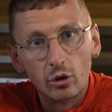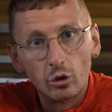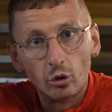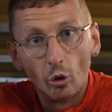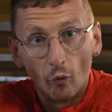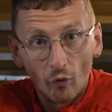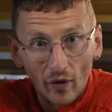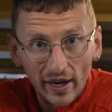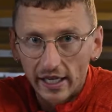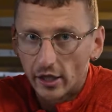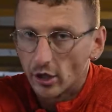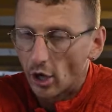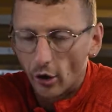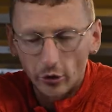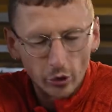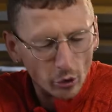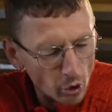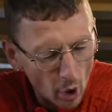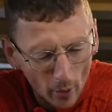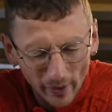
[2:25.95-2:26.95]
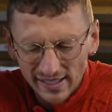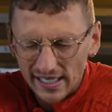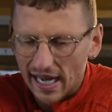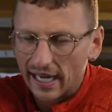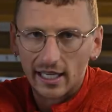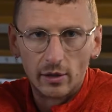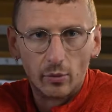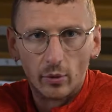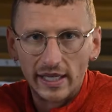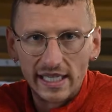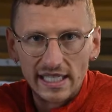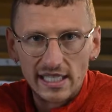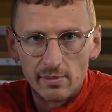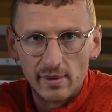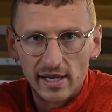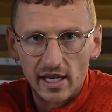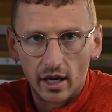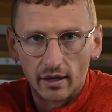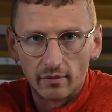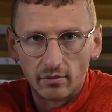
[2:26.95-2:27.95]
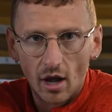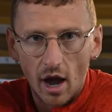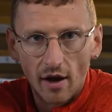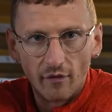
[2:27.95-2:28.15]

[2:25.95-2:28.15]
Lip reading: you're ready to go and you know exactly what needs to be done.